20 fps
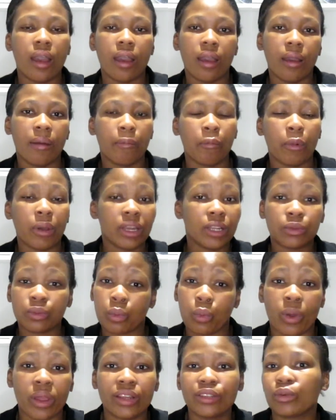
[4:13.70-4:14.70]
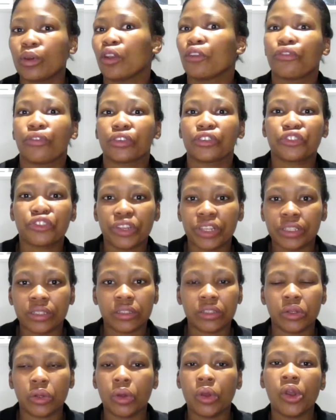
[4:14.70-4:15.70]
what is one of your
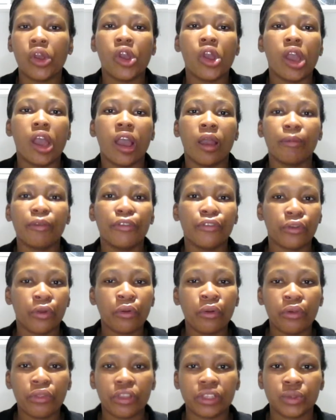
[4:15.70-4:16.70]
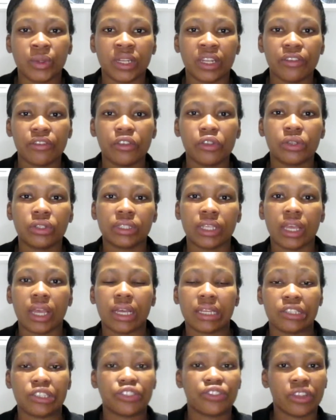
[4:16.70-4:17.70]
strengths, you know? If you don't know this, whenever you
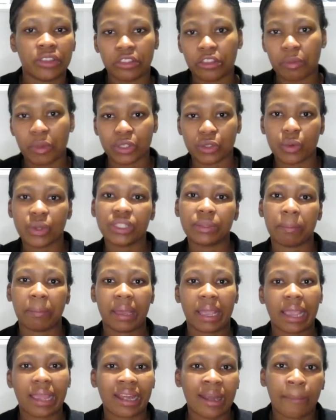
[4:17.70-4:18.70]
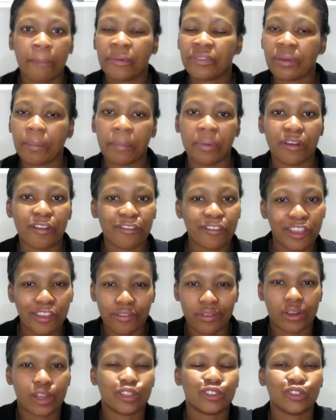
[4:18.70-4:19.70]
say a strength, you must always back it up with a bit of
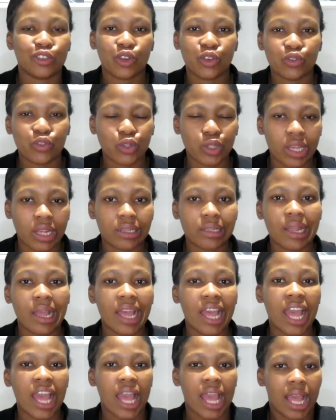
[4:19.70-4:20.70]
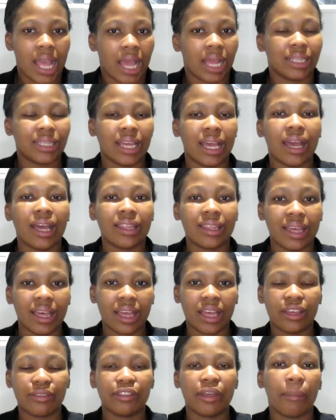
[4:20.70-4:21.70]
evidence, you know, so that
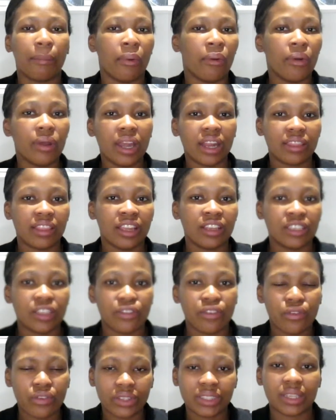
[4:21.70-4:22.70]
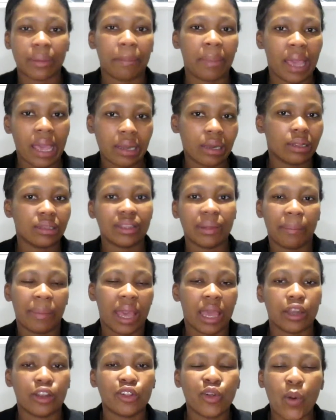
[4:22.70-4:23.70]
the board at the interview, if it's a panel, the
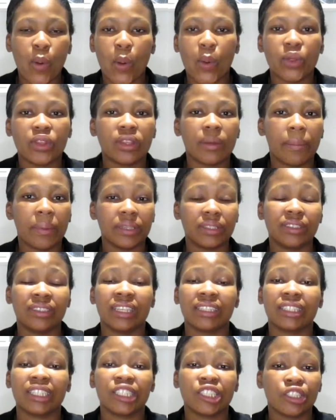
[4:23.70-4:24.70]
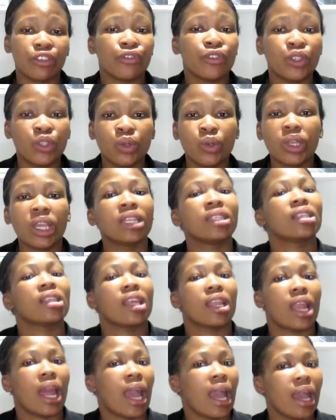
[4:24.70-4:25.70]
panel or the person that's interviewing, you can
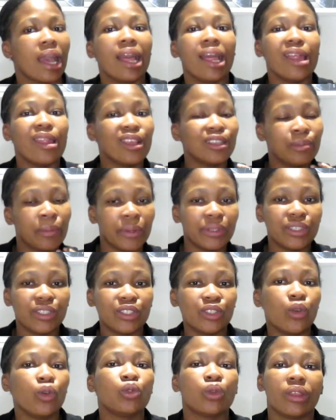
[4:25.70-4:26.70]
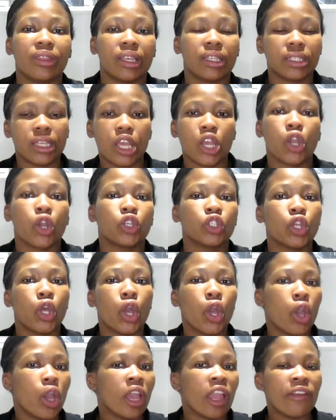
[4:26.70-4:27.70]
see that this person knows what they're saying. Because
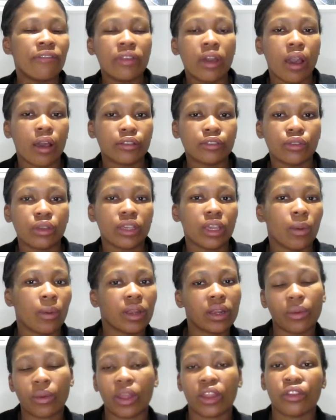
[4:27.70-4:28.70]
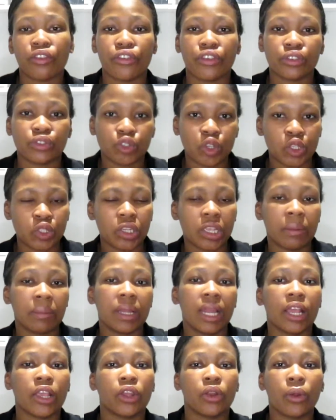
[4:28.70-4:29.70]
if they ask you, okay, what are one of your strengths, you
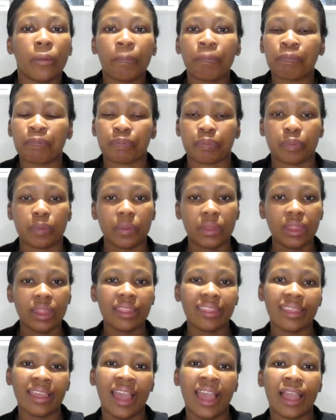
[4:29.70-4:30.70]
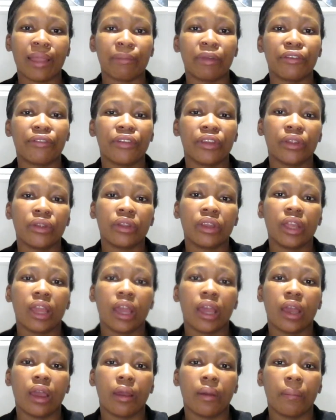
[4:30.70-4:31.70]
can be like, you know, I am a
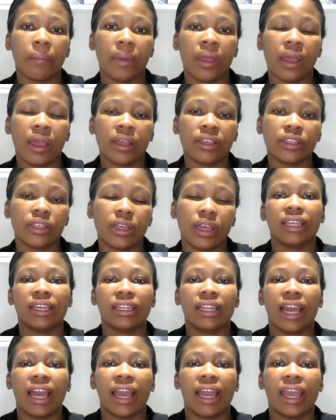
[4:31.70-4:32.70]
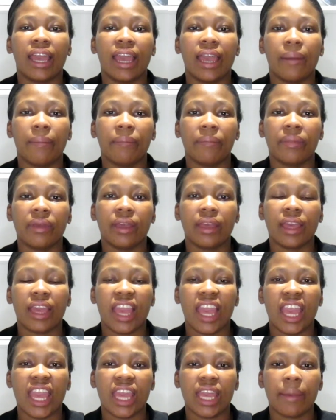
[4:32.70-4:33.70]
very that I am
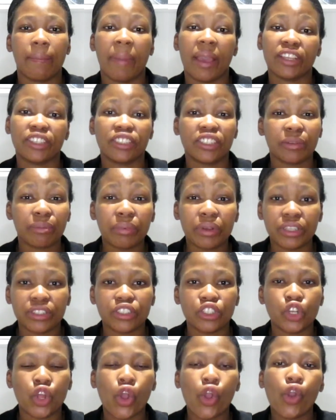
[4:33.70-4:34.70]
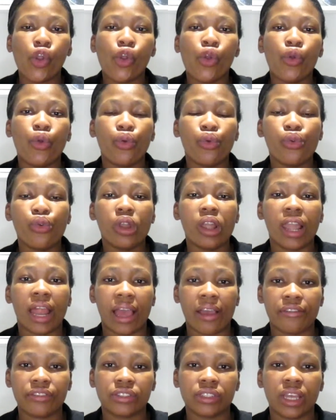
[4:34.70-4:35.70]
a passionate person who
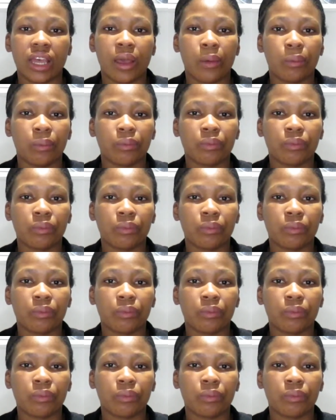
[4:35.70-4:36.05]
loves